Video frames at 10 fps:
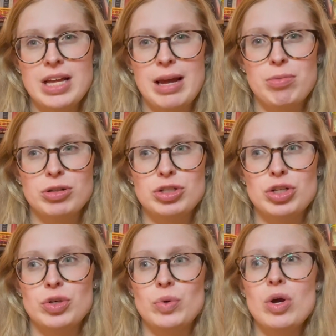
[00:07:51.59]
able
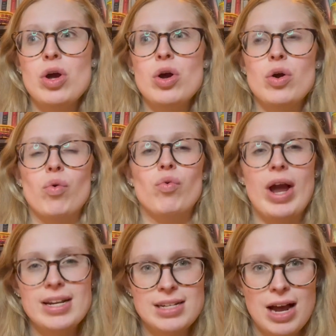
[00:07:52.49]
to
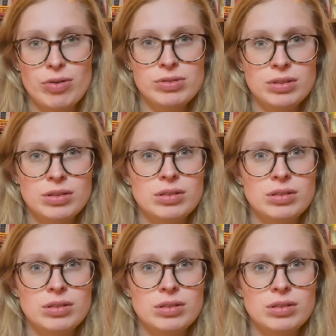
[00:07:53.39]
write down